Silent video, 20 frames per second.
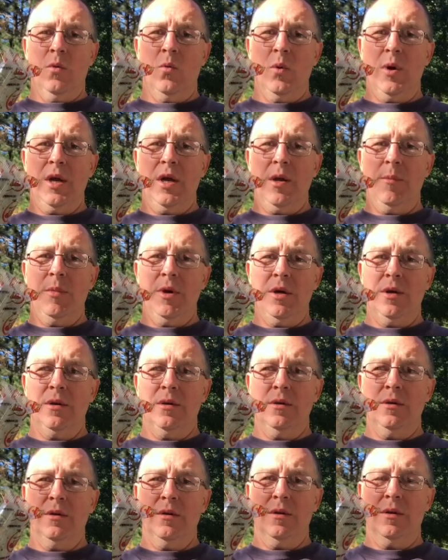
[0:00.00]
Way
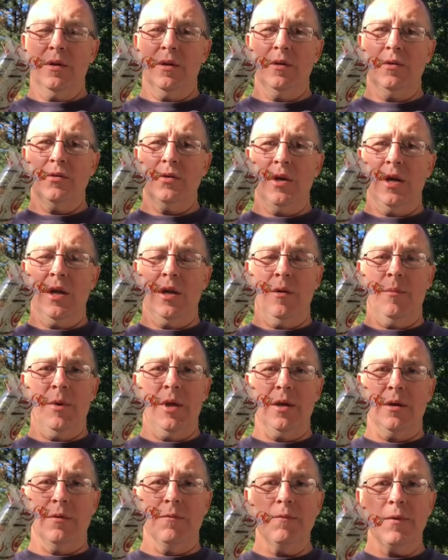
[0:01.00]
better than trying to
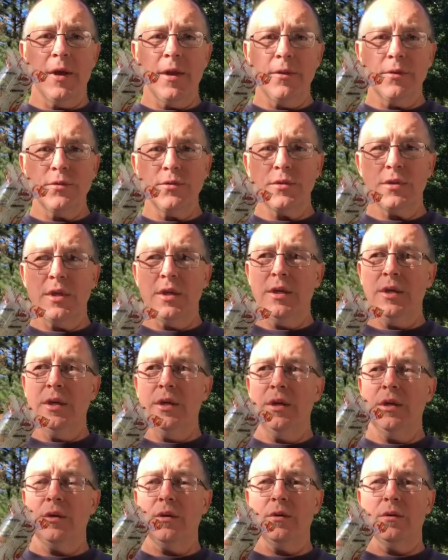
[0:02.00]
make a feather
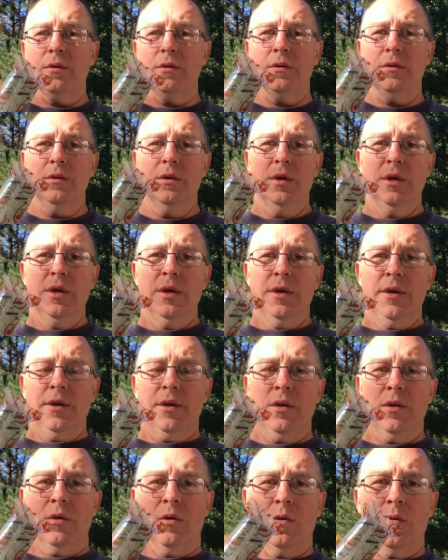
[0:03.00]
stick or
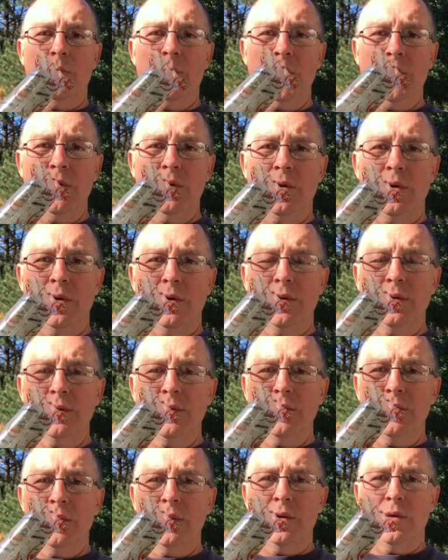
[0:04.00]
build a
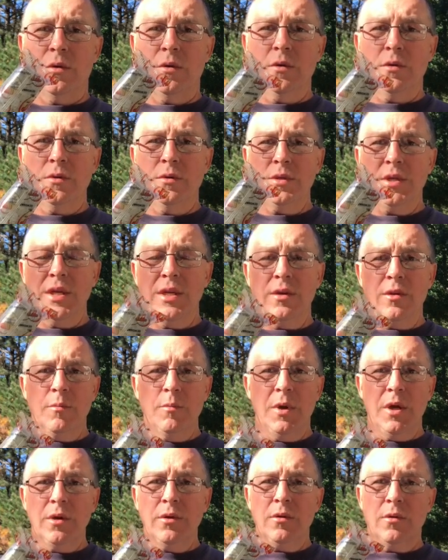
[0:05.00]
little tinder
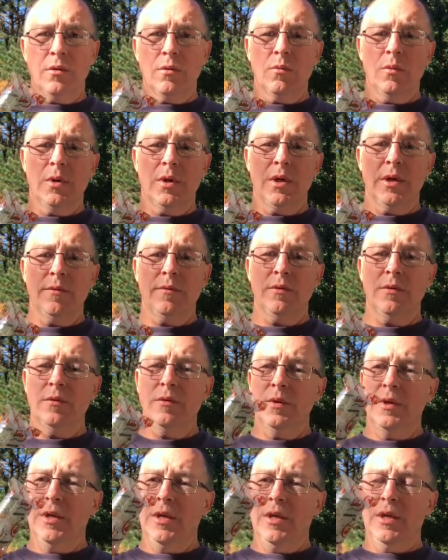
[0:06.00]
bundle or whatever.
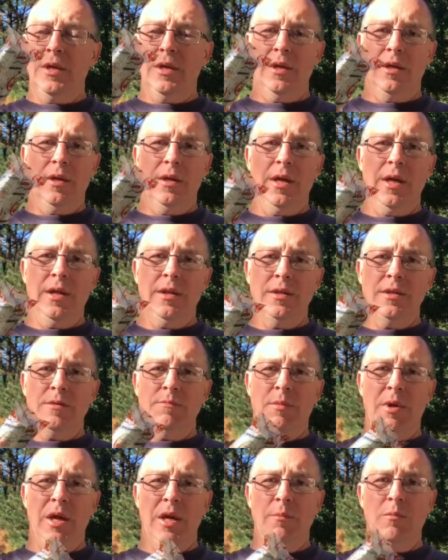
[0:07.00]
Light
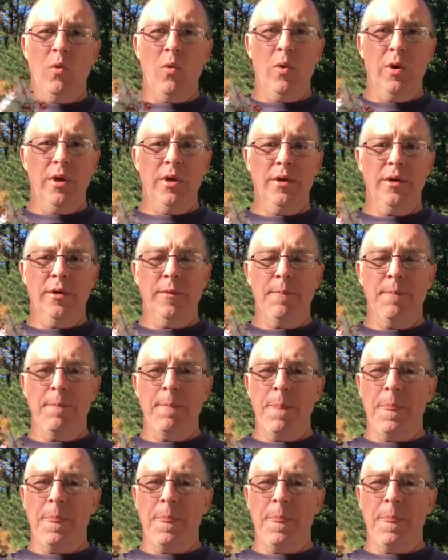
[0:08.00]
this bad boy up.